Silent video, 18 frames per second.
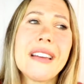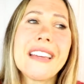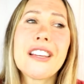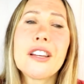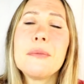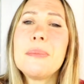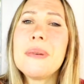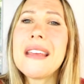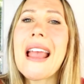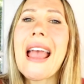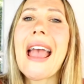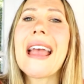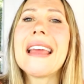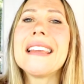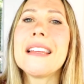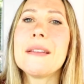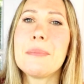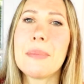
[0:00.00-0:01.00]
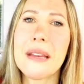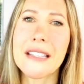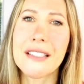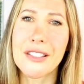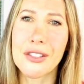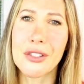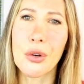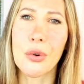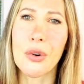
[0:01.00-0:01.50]
It could be any big
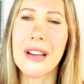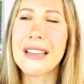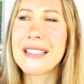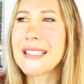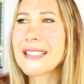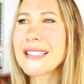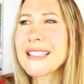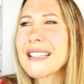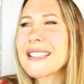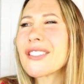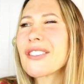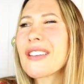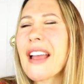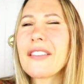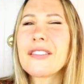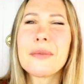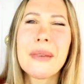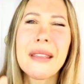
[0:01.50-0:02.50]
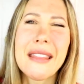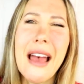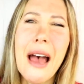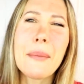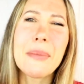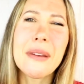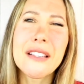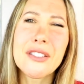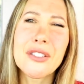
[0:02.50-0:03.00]
story. It doesn't necessarily have to be
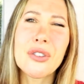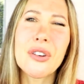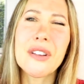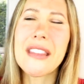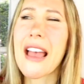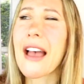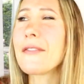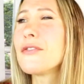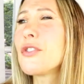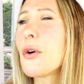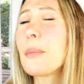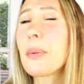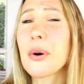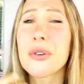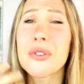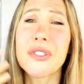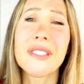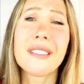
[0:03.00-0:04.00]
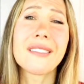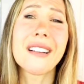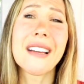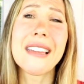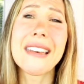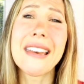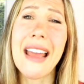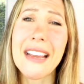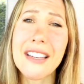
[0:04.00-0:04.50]
that big story. They have no personal
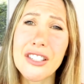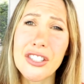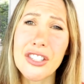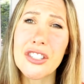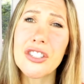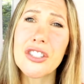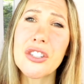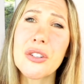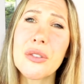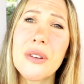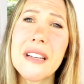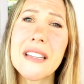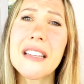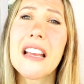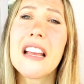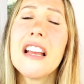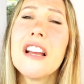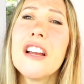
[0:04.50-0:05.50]
connection to it.